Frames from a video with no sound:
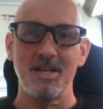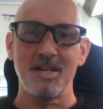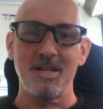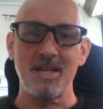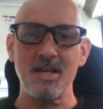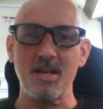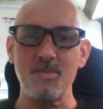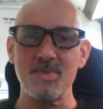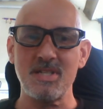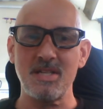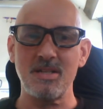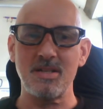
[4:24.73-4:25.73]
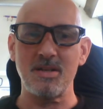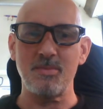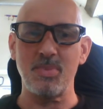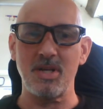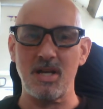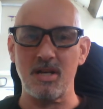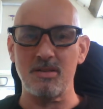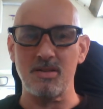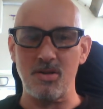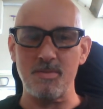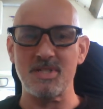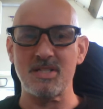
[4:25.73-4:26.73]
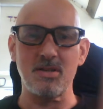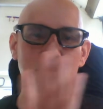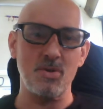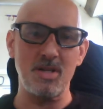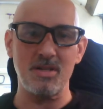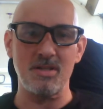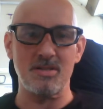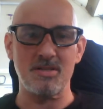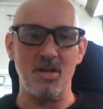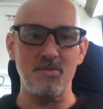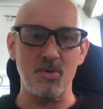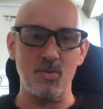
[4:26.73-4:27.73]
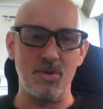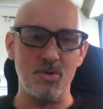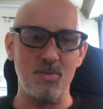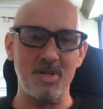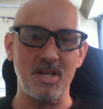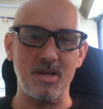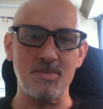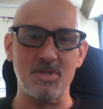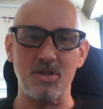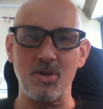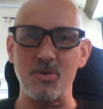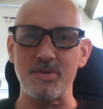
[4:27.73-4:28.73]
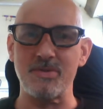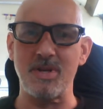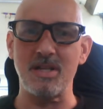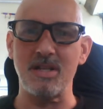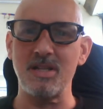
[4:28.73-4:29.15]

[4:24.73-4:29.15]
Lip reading: he comes in, but I'm still trying to solve it with her, but he comes close, right?